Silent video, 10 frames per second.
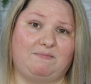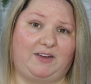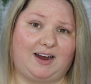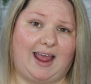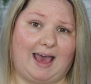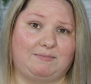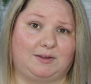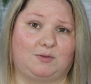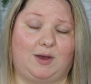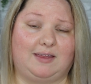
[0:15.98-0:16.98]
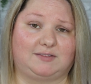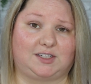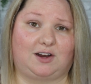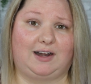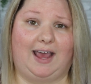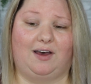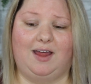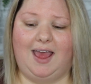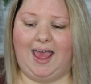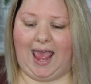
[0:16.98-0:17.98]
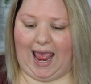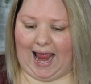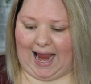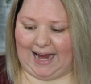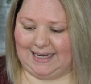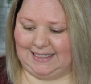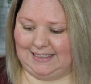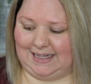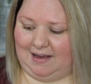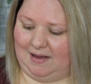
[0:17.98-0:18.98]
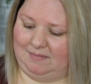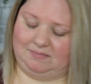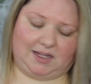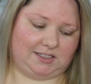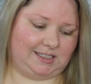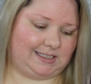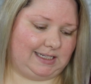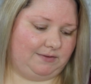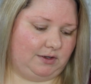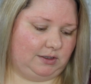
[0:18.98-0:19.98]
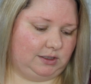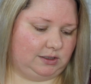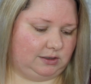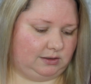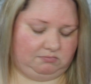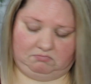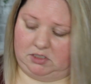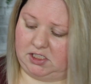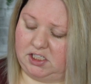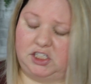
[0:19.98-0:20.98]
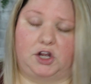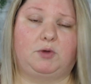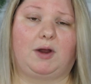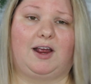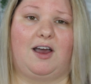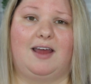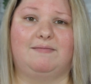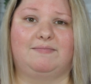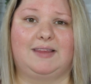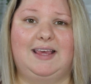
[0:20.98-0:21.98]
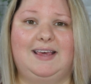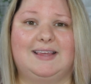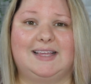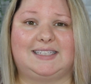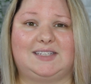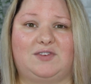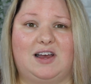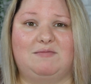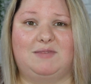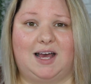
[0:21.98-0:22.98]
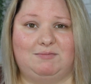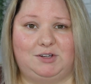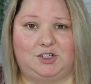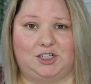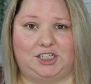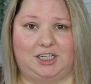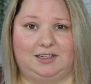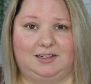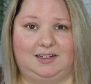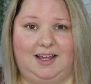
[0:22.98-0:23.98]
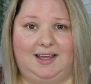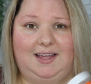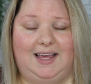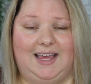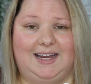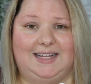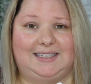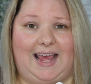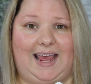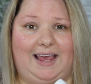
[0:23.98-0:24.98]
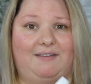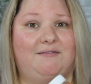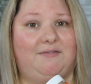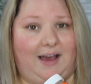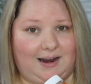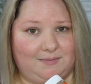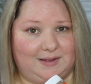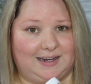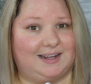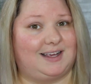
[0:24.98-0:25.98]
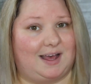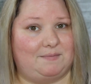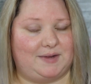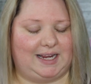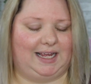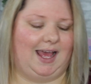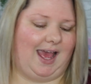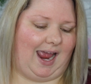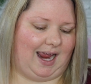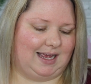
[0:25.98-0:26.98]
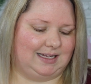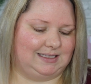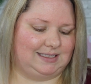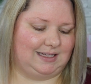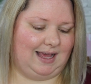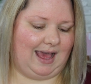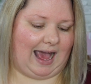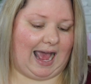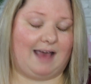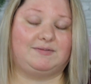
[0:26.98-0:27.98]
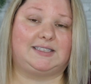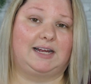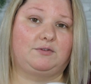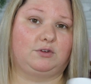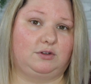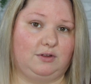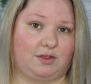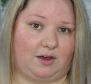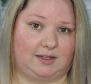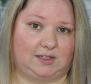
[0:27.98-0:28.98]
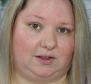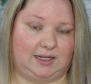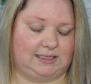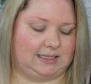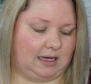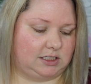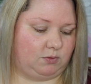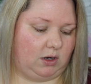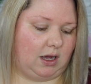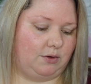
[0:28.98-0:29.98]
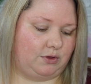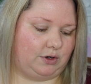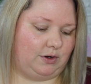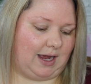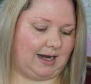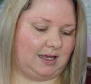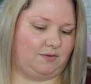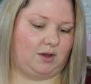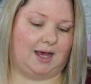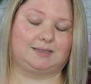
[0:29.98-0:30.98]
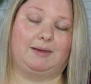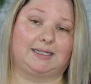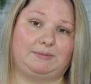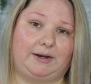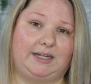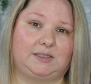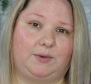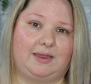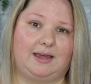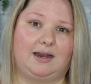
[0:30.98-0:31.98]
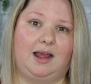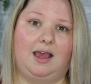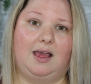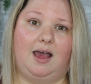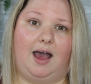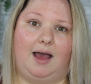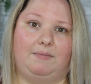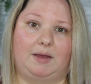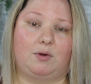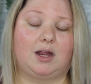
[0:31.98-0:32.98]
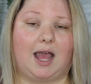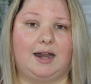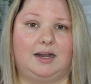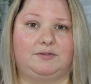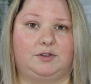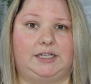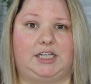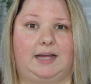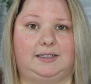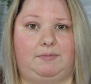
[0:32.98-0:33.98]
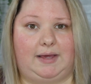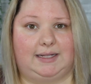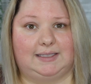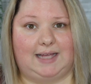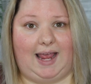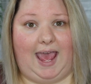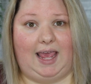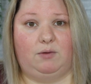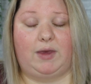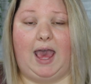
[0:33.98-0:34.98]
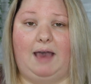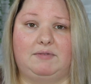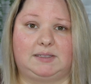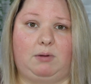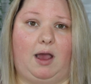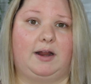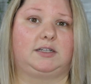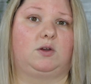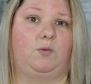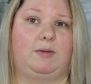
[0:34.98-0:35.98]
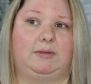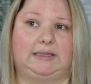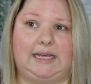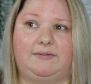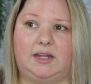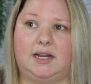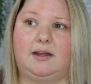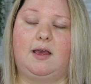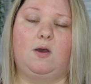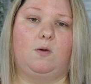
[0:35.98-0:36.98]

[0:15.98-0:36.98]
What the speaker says: very happy with the way it's turned out. And just to give you a little, just to show you what I got, this is from Hum Nutrition. It is a vitamin company, and I have several thoughts on this, and I just want to go through and kind of give you guys my experience with it. They were kind enough to reach out to me and say, hey, we have this product, we believe in it,